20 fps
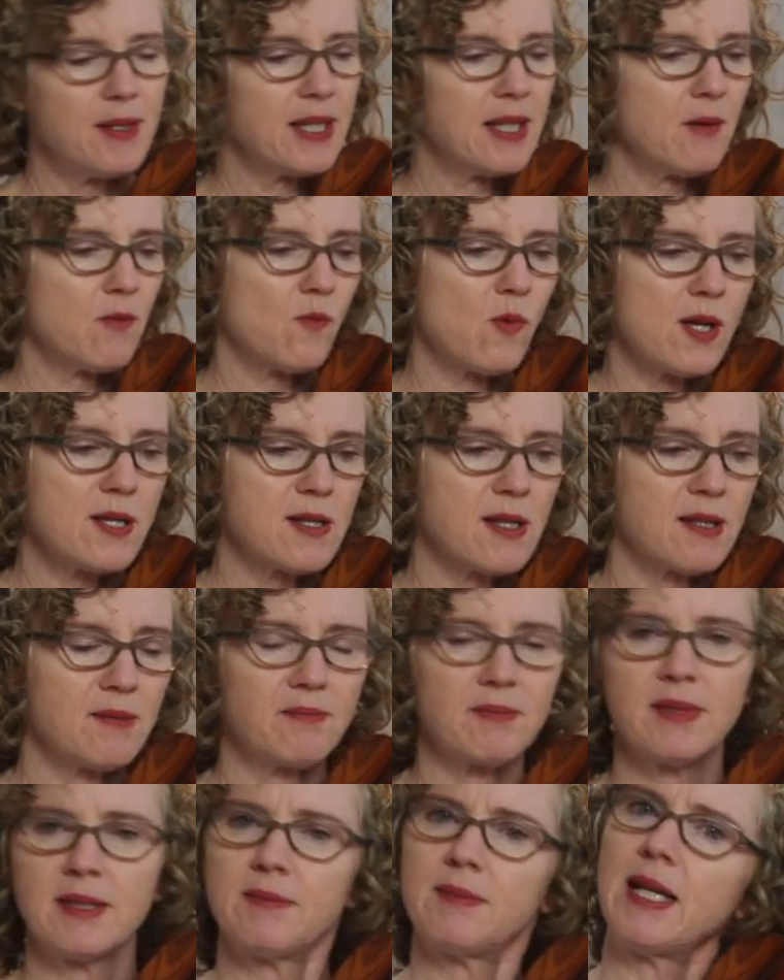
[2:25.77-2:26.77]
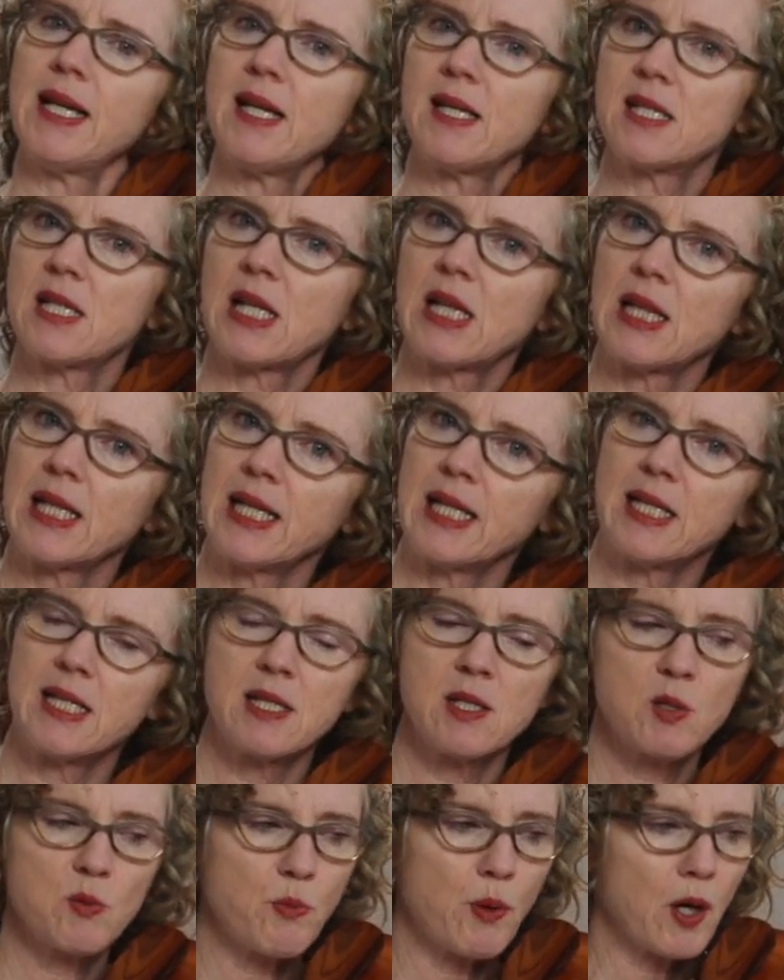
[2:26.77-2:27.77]
It wasn't as clean
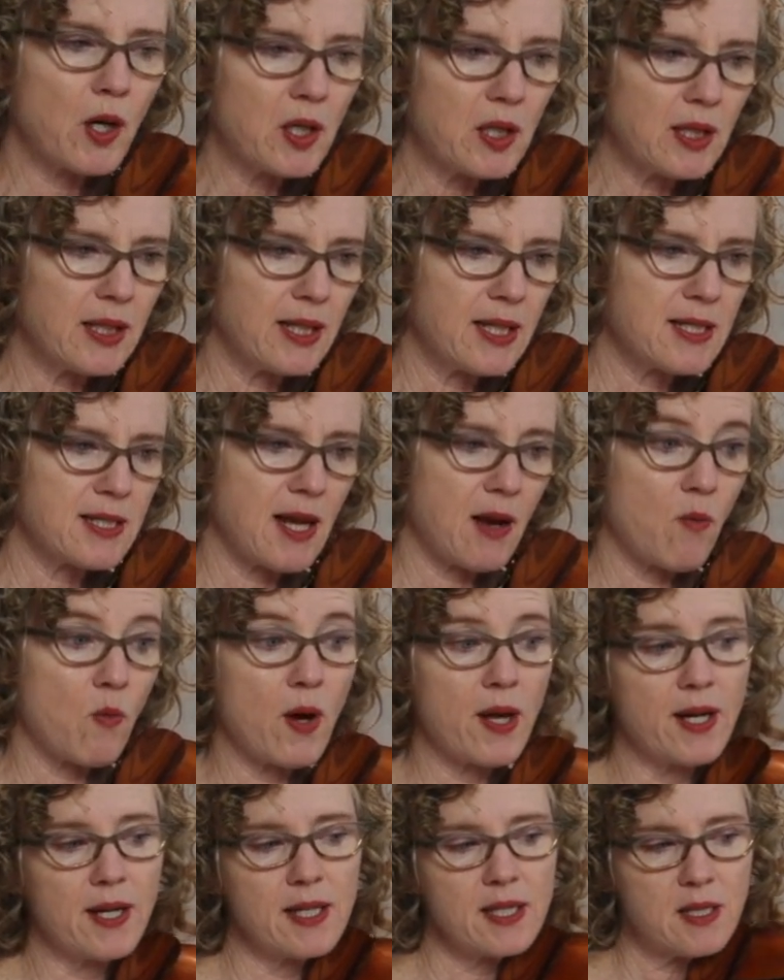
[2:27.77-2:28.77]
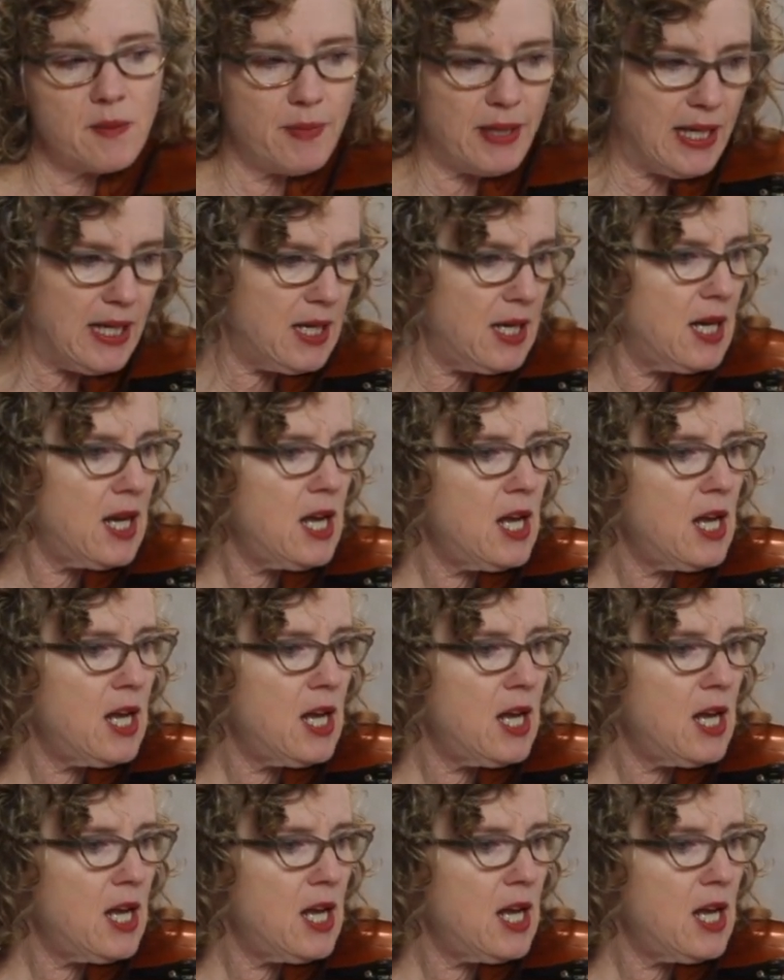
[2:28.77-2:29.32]
and sparkly as I wanted it to be.